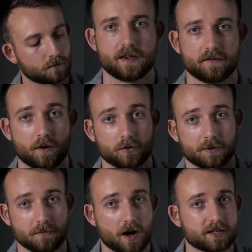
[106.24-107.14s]
It folds up
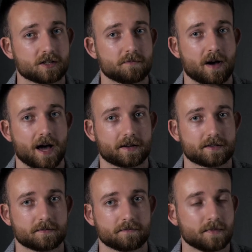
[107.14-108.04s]
nice and
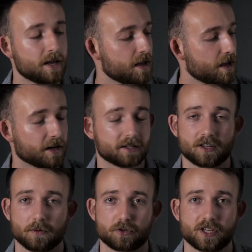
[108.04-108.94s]
compact, and it's
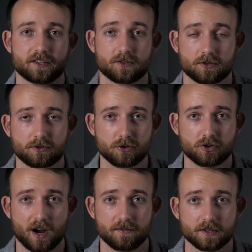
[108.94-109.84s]
going to protect your
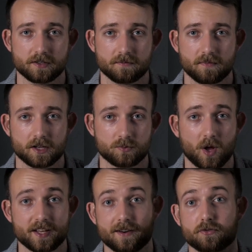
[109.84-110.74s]
screwdrivers as
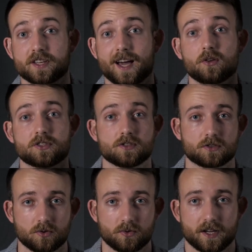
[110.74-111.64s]
well as everything else in your
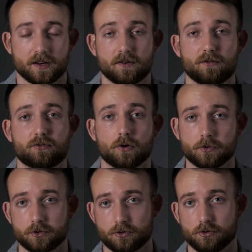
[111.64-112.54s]
toolkit from
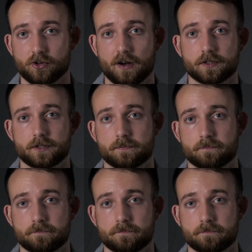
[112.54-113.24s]
your screwdrivers.